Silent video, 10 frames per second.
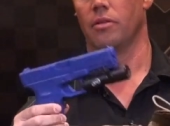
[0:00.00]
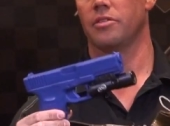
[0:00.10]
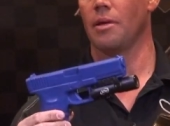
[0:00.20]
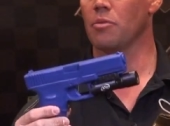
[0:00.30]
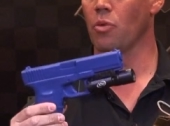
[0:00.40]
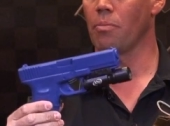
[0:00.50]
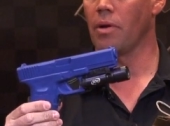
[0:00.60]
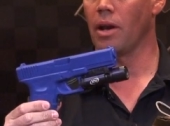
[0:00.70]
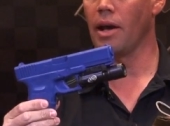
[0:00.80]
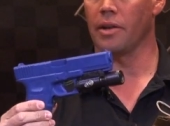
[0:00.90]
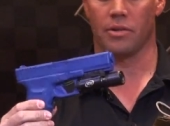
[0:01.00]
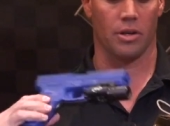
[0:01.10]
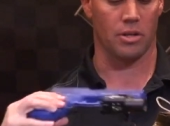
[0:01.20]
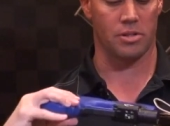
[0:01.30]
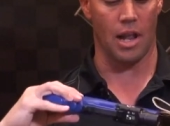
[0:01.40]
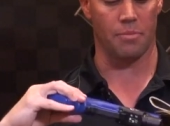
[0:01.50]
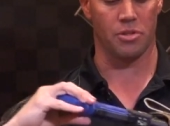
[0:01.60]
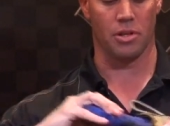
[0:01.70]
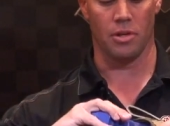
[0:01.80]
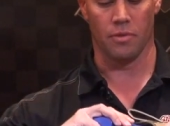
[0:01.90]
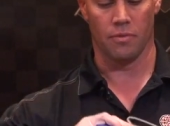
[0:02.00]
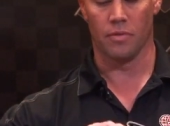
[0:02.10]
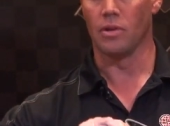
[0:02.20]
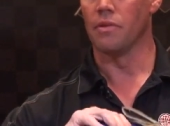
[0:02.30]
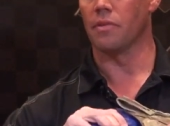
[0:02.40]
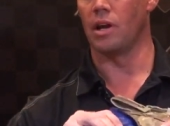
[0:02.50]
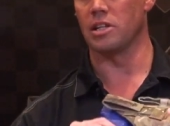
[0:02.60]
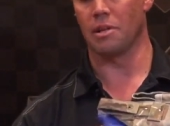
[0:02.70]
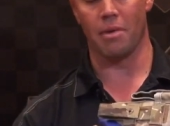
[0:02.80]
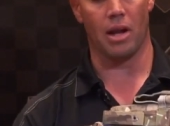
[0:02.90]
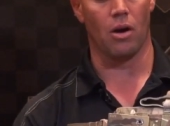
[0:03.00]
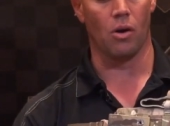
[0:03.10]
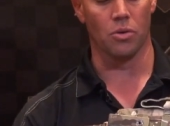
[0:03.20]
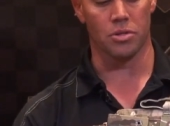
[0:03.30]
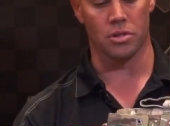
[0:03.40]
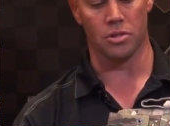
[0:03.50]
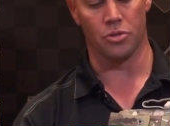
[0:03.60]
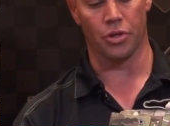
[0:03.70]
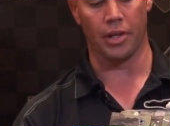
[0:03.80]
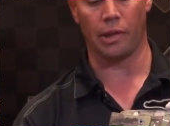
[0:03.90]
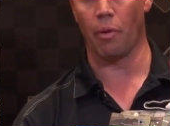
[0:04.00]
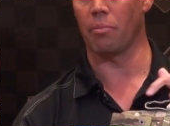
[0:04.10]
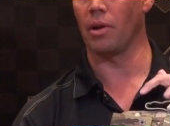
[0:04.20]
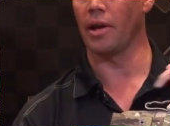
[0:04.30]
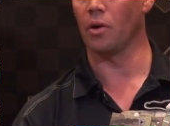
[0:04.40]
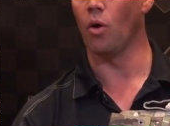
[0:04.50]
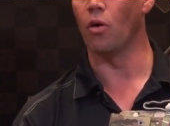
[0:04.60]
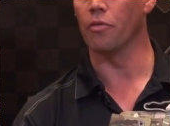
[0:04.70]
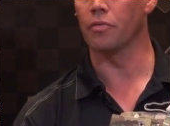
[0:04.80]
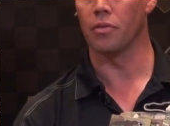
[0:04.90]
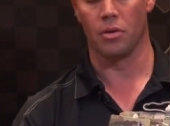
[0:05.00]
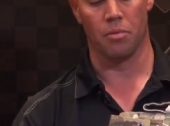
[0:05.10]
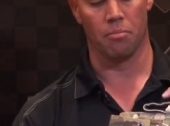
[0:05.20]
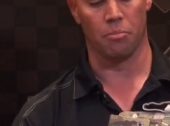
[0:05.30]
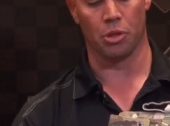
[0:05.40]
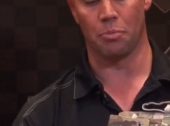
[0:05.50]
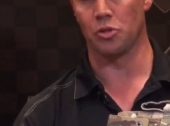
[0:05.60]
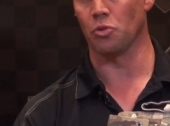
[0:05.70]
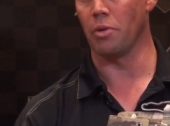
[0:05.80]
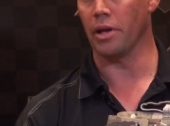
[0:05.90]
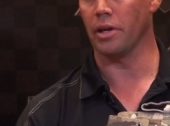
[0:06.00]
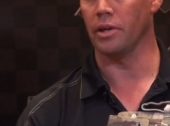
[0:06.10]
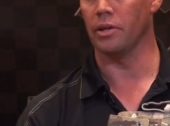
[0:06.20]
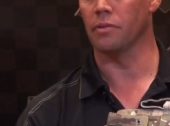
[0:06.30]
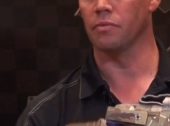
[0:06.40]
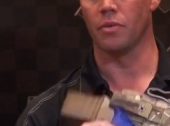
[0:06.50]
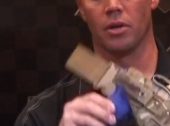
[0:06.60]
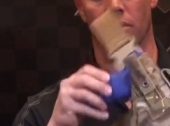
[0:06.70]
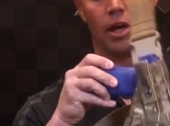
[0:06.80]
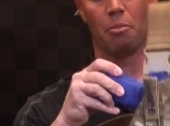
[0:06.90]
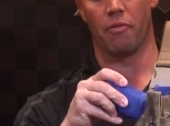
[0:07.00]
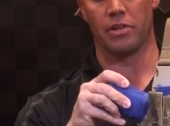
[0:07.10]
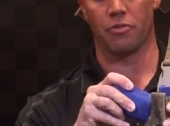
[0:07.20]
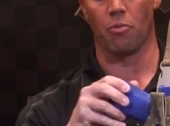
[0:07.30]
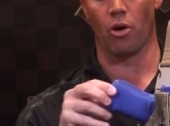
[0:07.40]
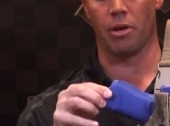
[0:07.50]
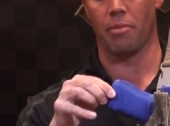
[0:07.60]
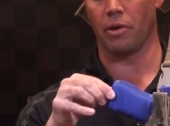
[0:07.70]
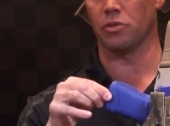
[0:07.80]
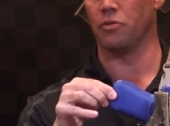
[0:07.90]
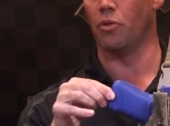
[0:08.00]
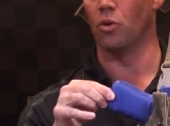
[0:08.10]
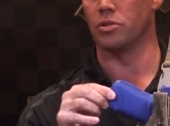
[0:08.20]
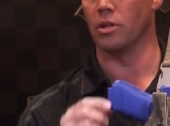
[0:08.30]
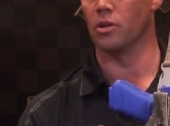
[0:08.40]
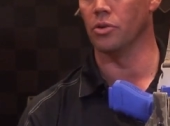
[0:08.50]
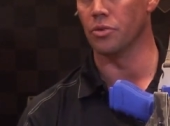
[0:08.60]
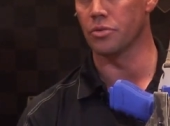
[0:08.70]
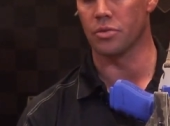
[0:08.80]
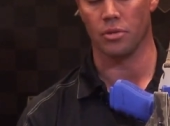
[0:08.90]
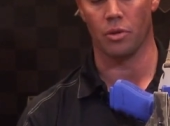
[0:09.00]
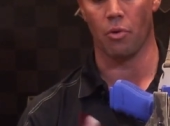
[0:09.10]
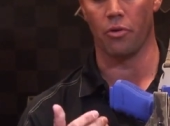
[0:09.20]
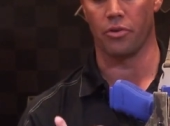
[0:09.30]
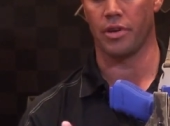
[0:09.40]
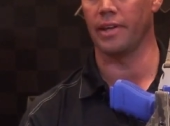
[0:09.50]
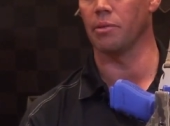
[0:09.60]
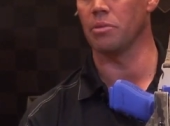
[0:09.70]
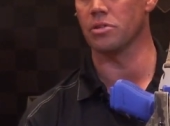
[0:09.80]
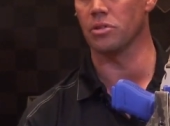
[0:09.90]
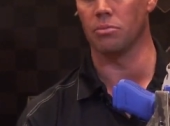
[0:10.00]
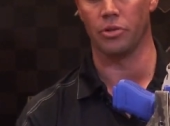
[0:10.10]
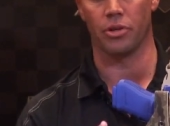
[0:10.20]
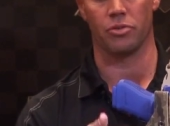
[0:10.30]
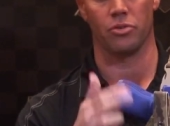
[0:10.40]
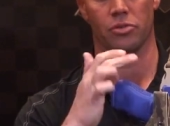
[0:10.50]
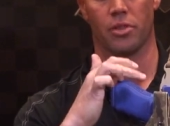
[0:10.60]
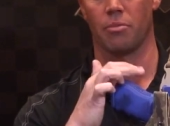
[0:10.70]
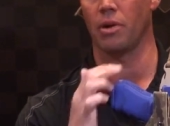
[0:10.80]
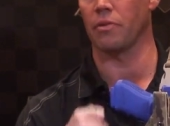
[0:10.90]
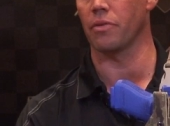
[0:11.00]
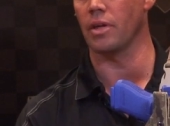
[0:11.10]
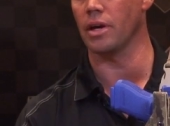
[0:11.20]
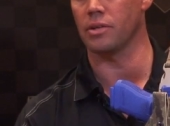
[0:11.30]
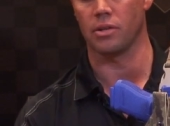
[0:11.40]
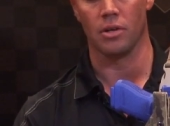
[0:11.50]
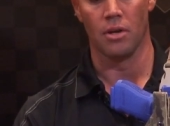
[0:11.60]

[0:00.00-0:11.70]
Same as weapon light, snaps in, the nice thing about our holsters is you can take the weapon light off, put the pistol back in, and prevents from rocking backwards and forwards and loose. It won't retain the pistol, but you can still use thumb brake for that.